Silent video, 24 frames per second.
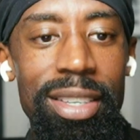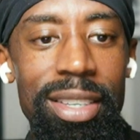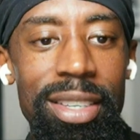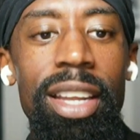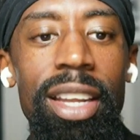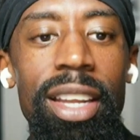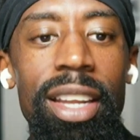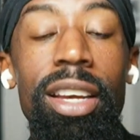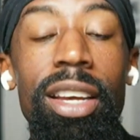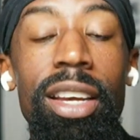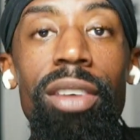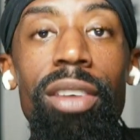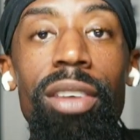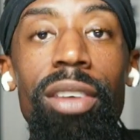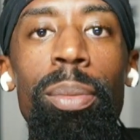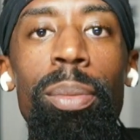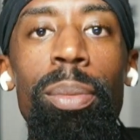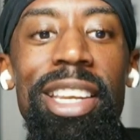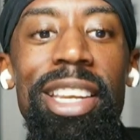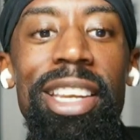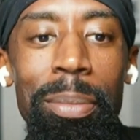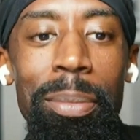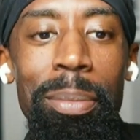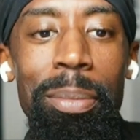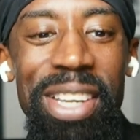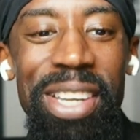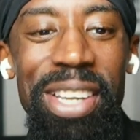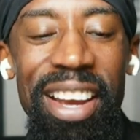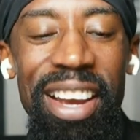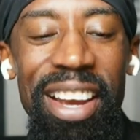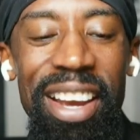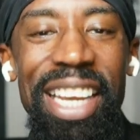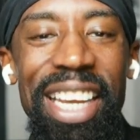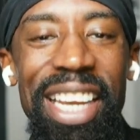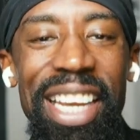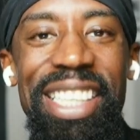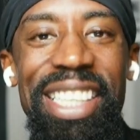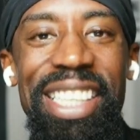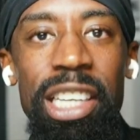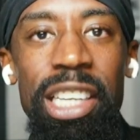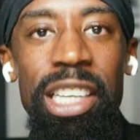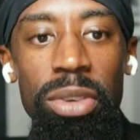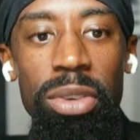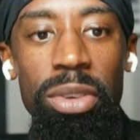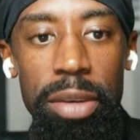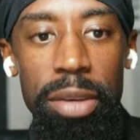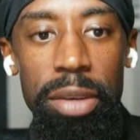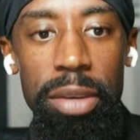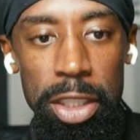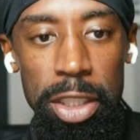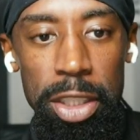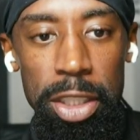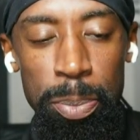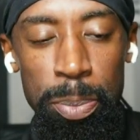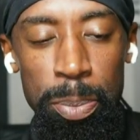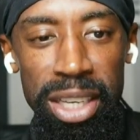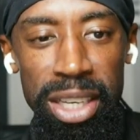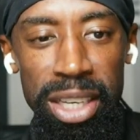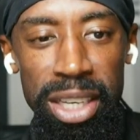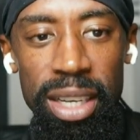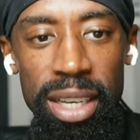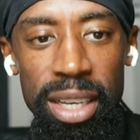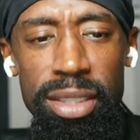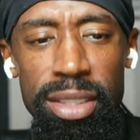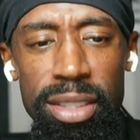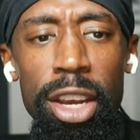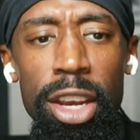the government doubled down and still gave it to SpaceX.